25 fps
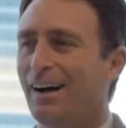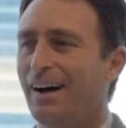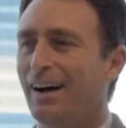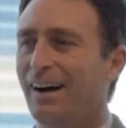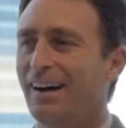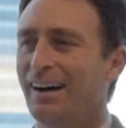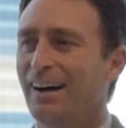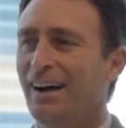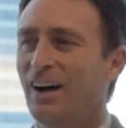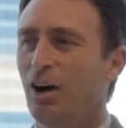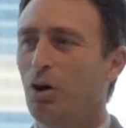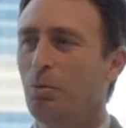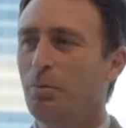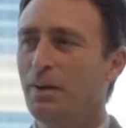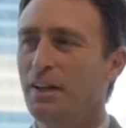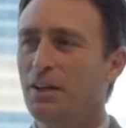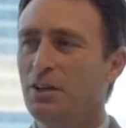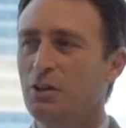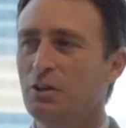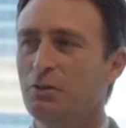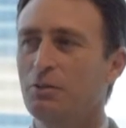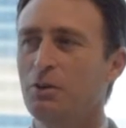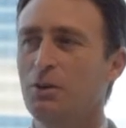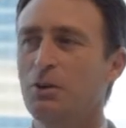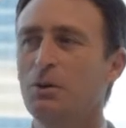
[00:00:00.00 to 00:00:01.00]
And how
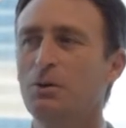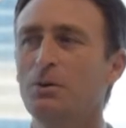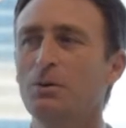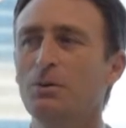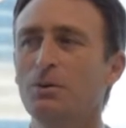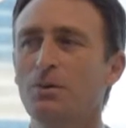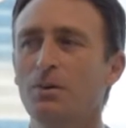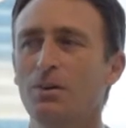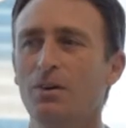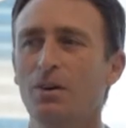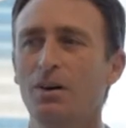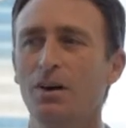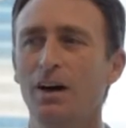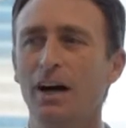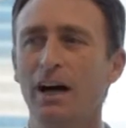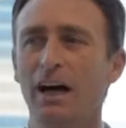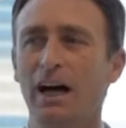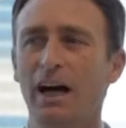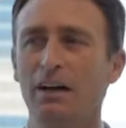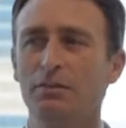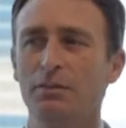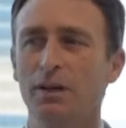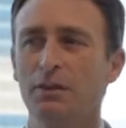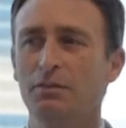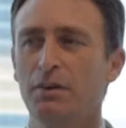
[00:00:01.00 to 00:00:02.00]
many of you
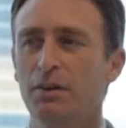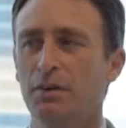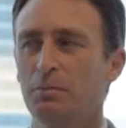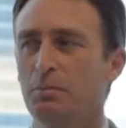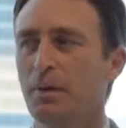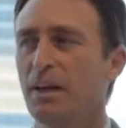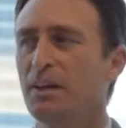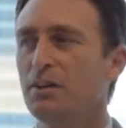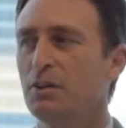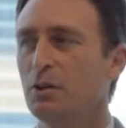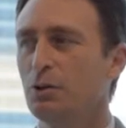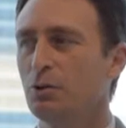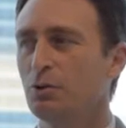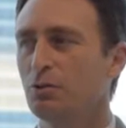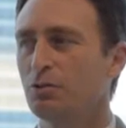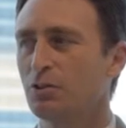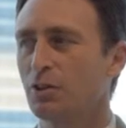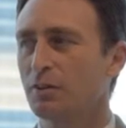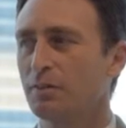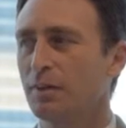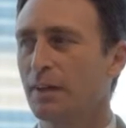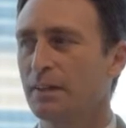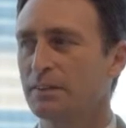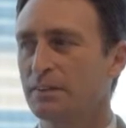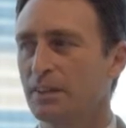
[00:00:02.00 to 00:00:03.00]
have ever made use
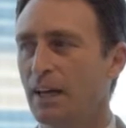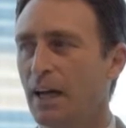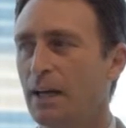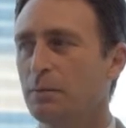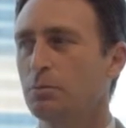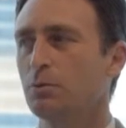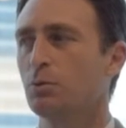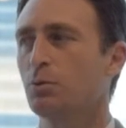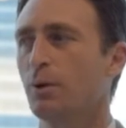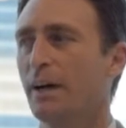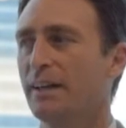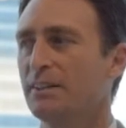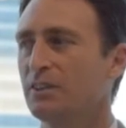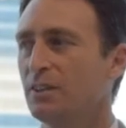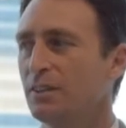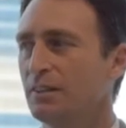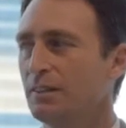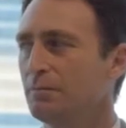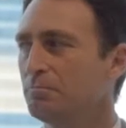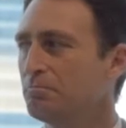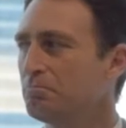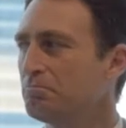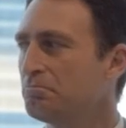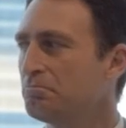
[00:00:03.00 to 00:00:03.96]
of a typewriter?